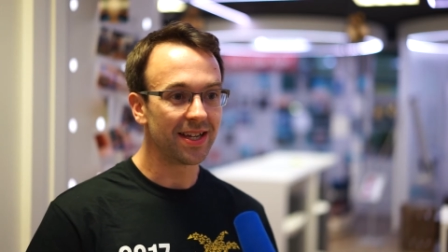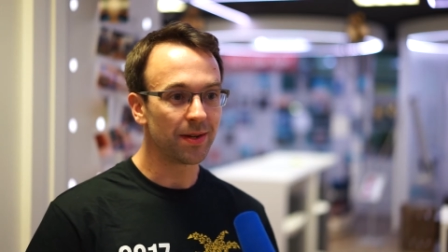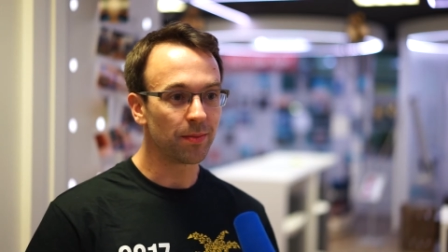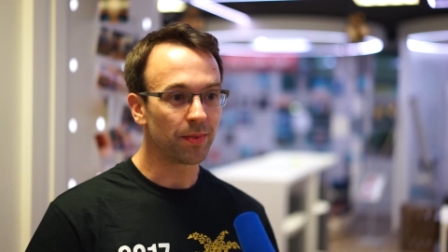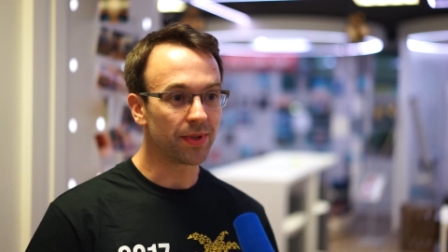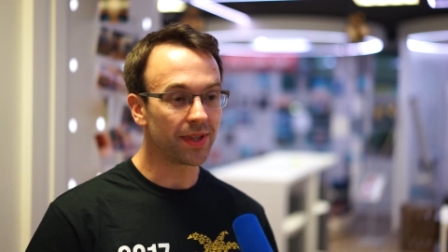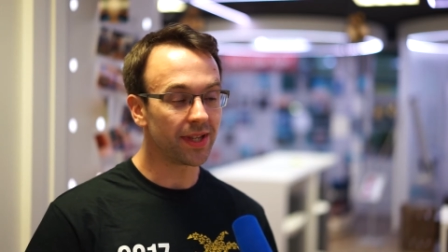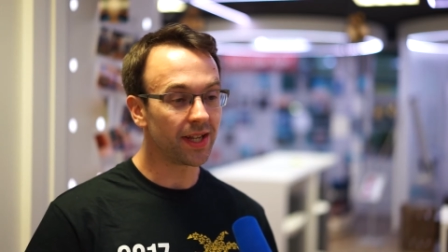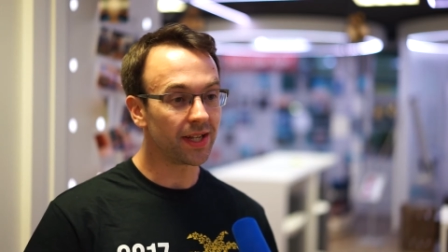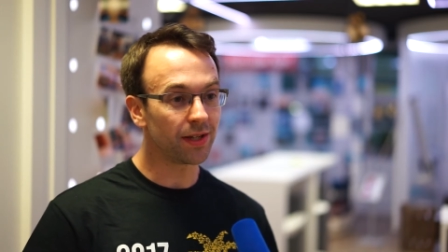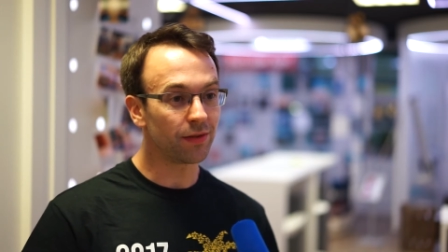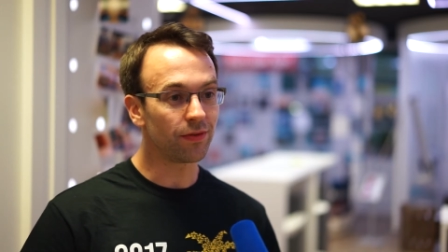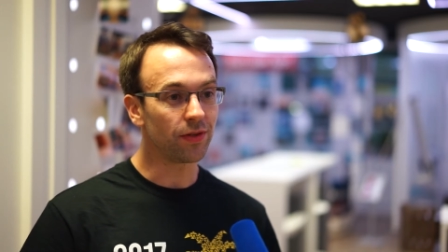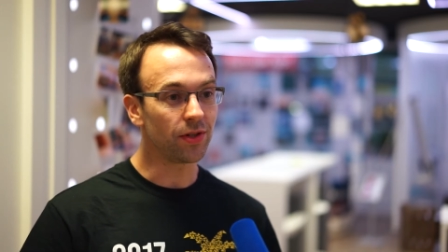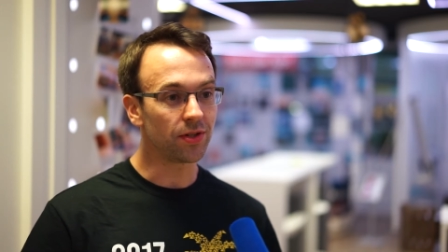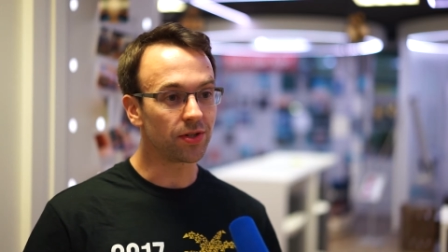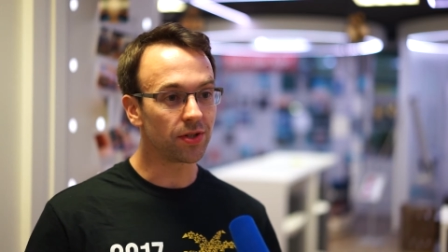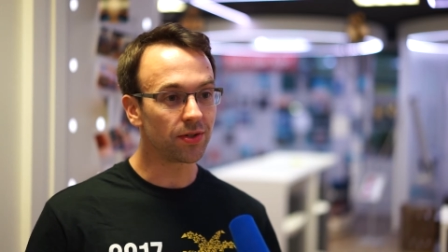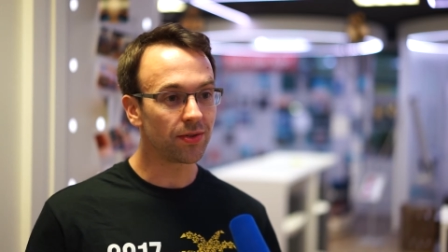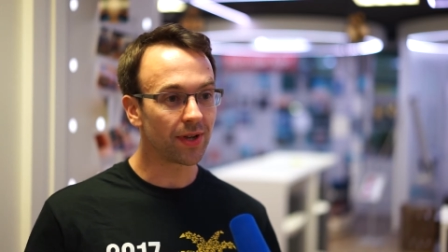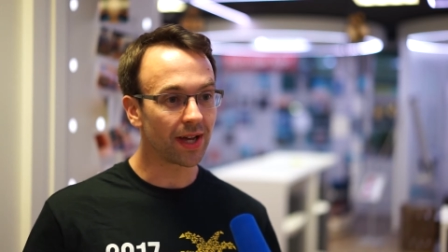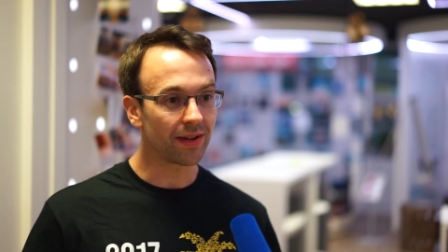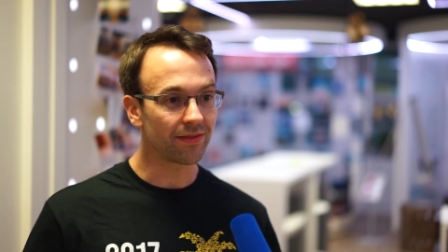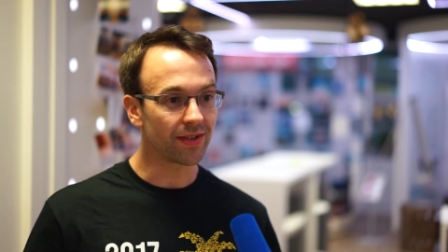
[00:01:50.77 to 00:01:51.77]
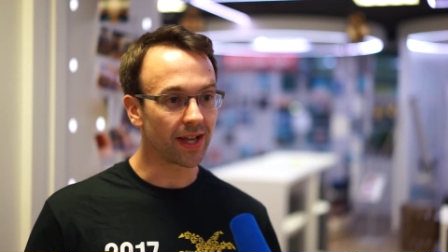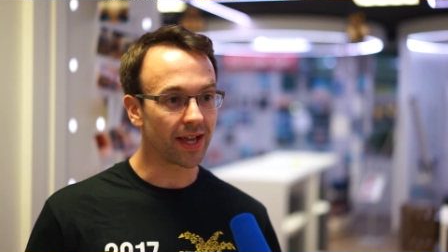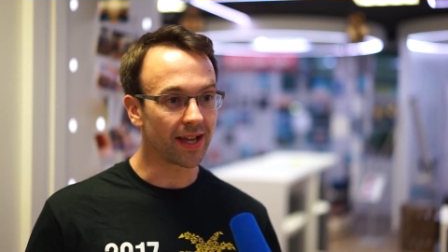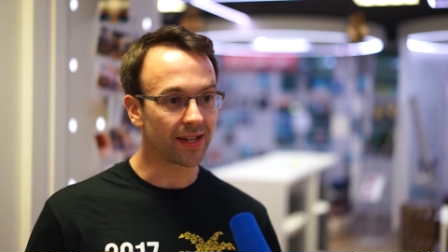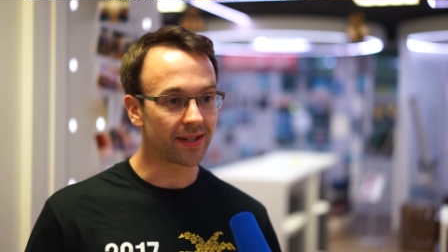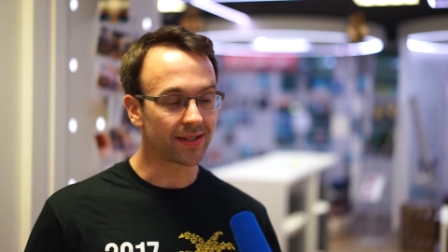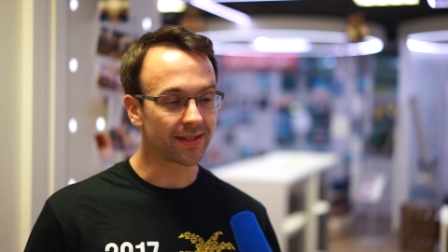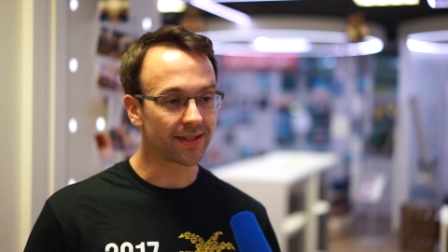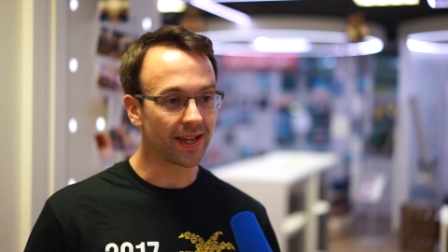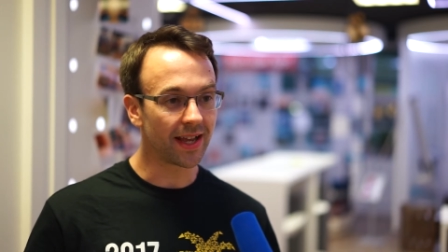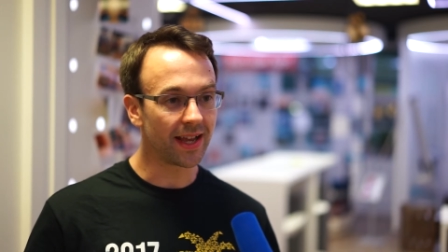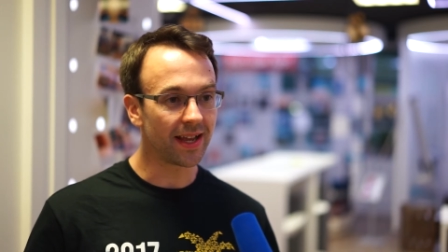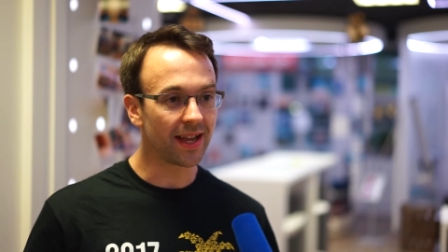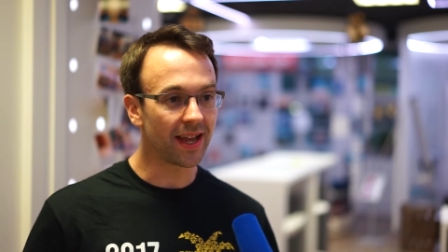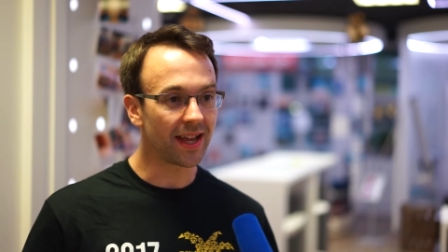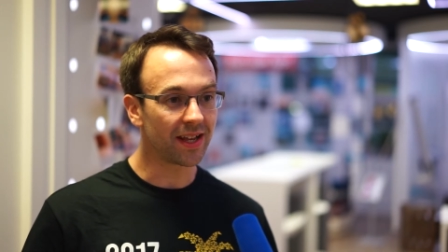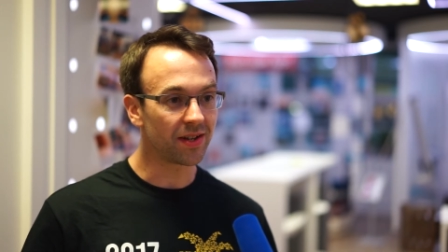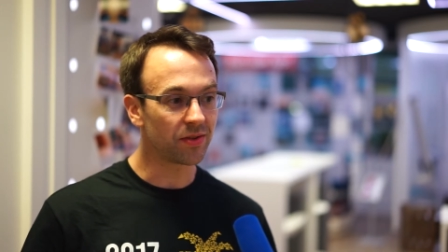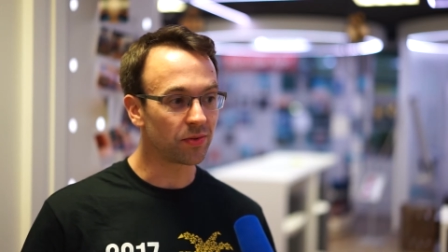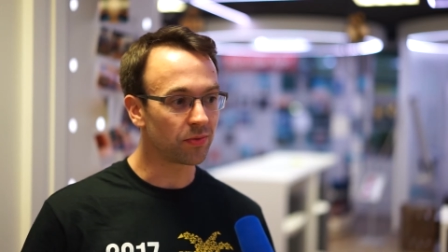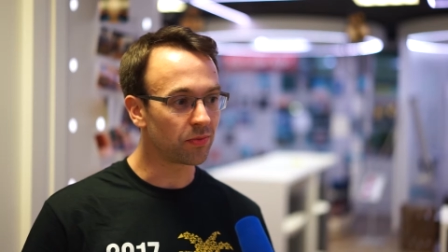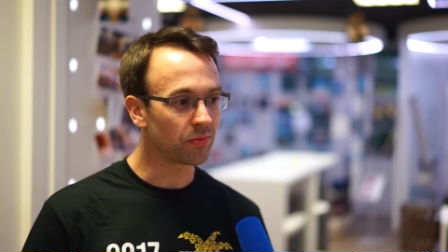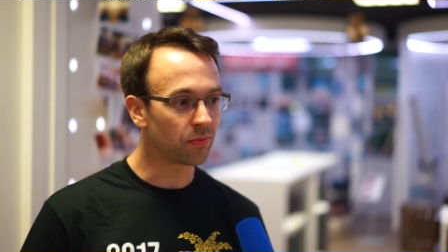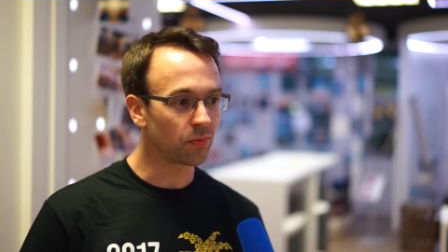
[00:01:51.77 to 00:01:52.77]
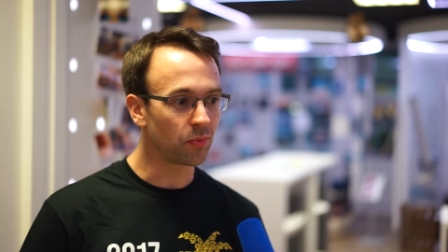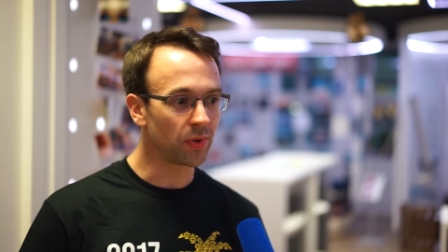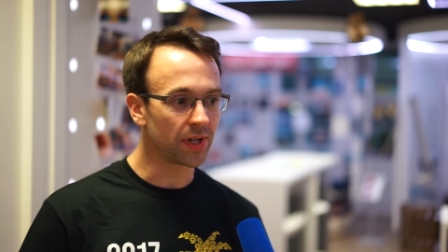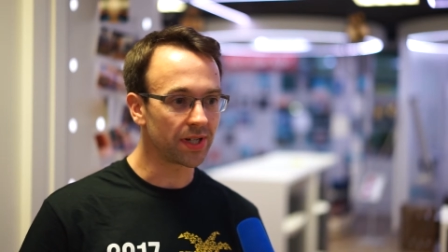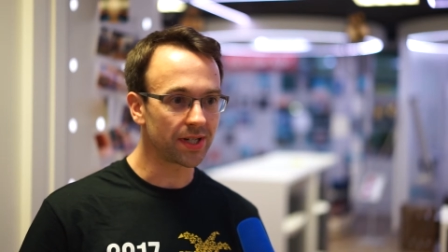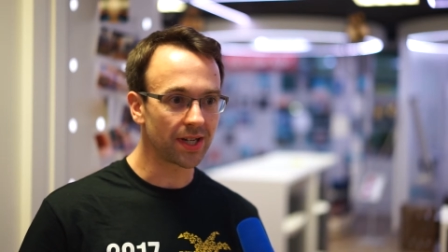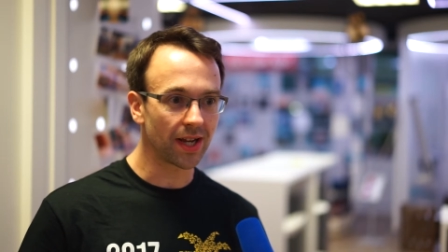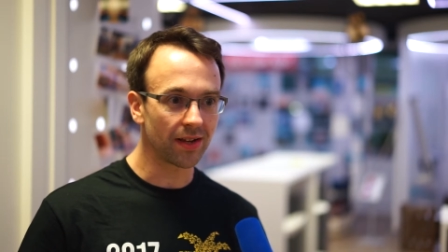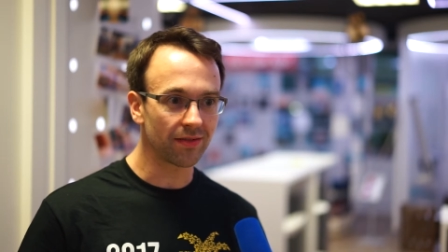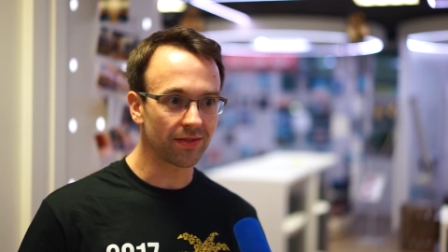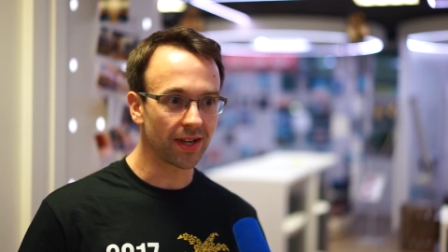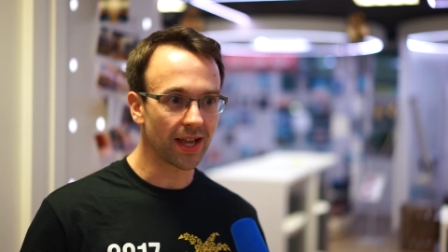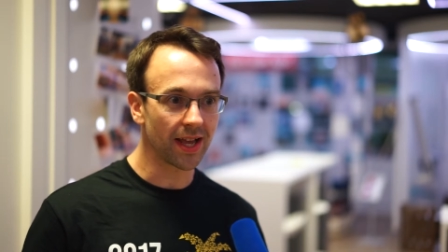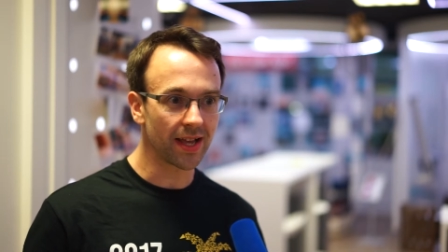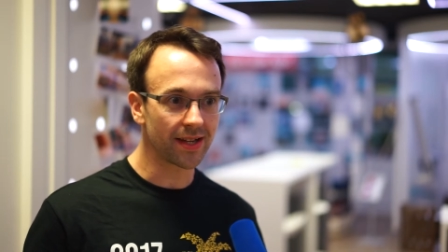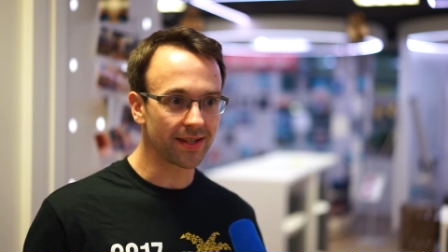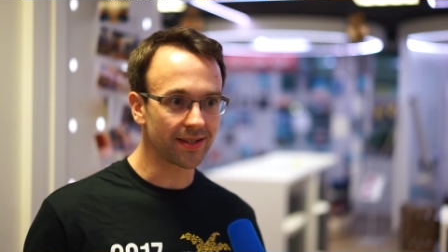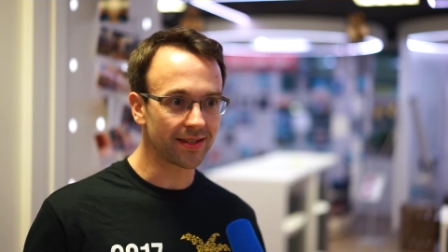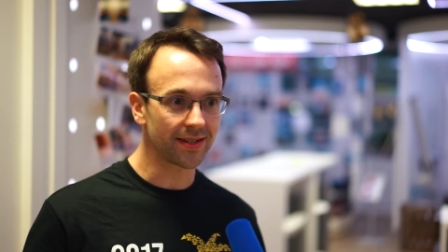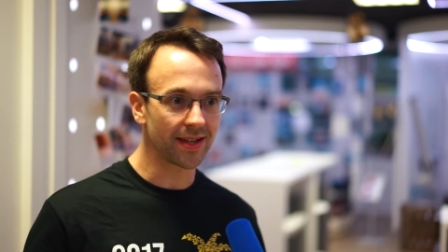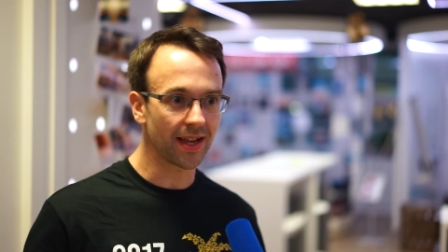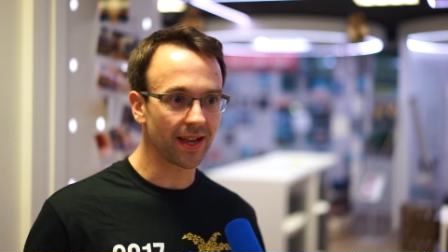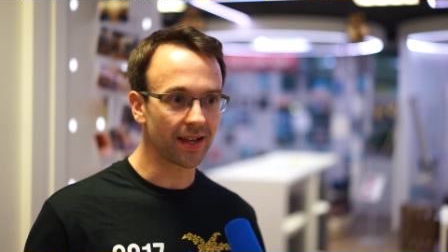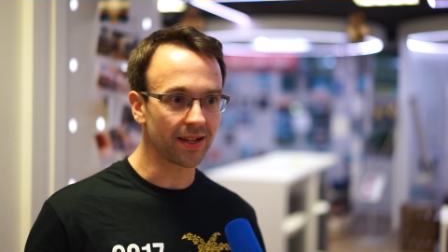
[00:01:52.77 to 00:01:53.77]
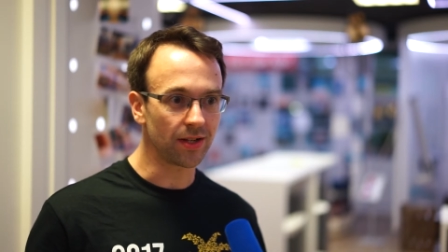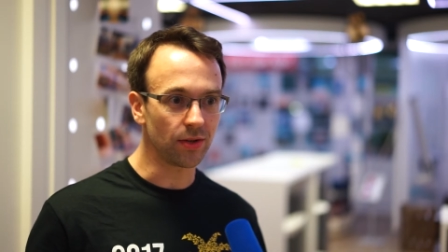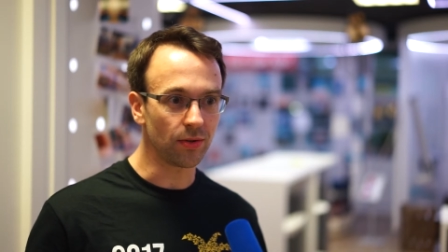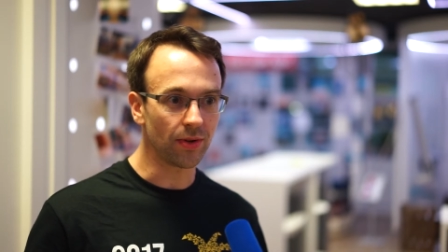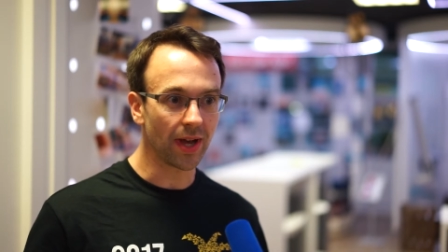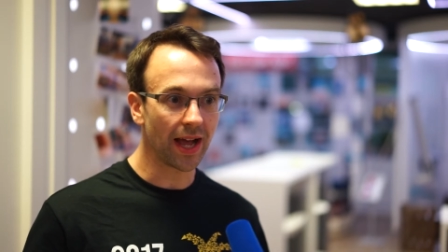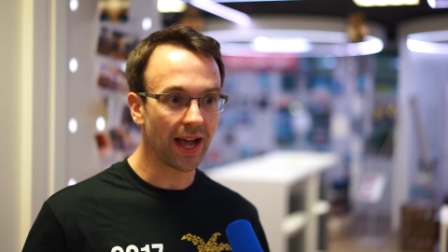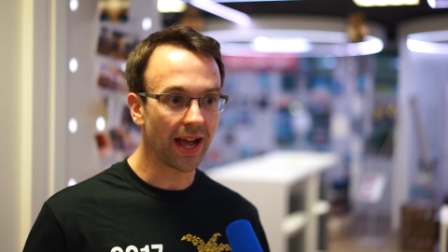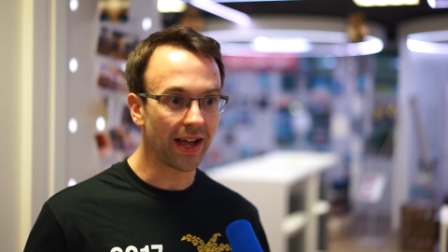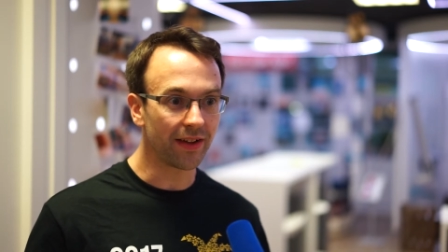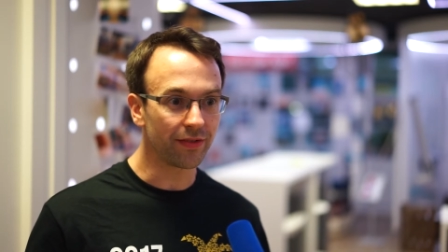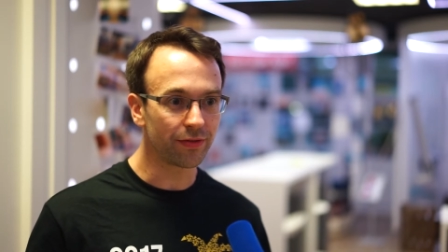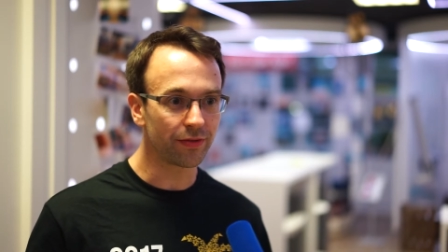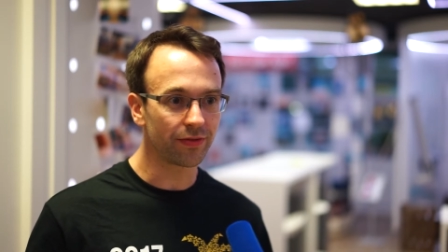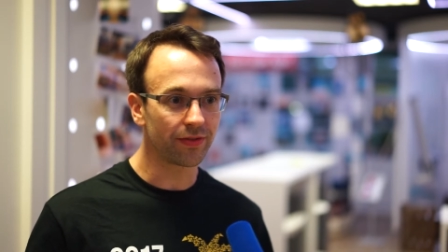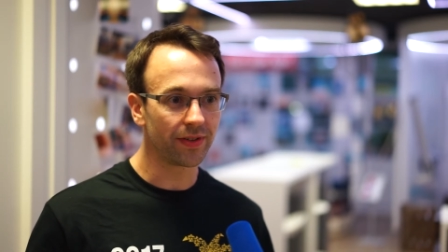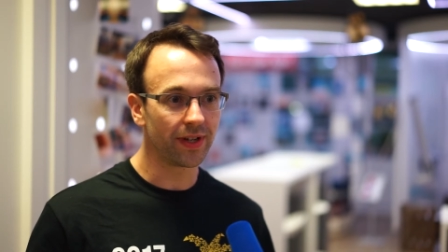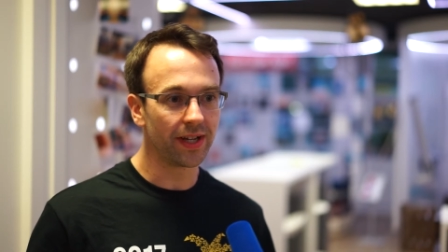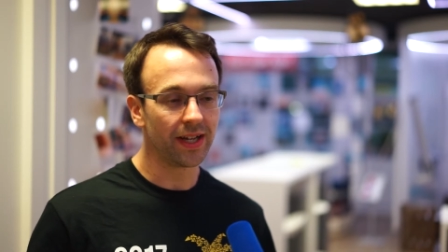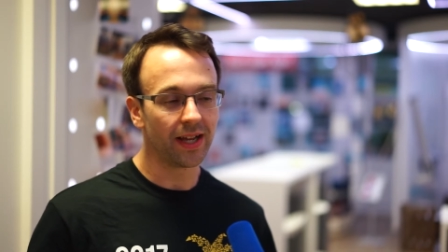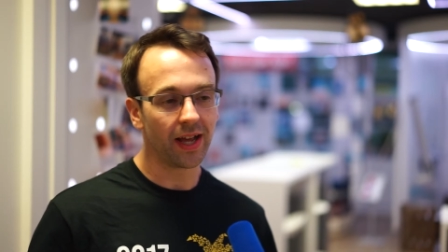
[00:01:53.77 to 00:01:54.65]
But then if you do have a headset, and whichever headset you have,